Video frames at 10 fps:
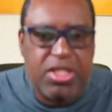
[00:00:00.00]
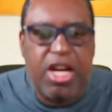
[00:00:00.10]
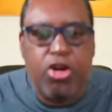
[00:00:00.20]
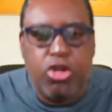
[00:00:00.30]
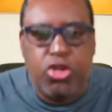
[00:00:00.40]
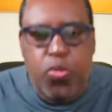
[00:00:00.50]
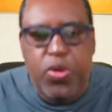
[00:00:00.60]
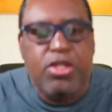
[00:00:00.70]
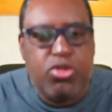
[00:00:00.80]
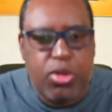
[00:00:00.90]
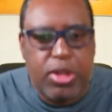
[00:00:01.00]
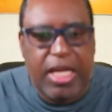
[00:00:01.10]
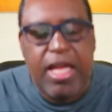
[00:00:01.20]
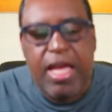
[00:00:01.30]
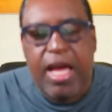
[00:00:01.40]
they are going to win
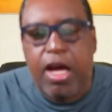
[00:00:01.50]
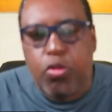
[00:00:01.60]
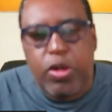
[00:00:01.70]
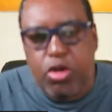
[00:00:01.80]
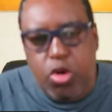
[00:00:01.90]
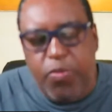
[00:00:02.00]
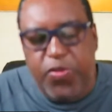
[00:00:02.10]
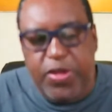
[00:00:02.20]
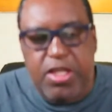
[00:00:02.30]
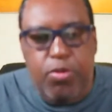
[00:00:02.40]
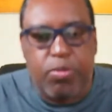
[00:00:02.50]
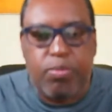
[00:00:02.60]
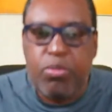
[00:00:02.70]
today and win comfortable.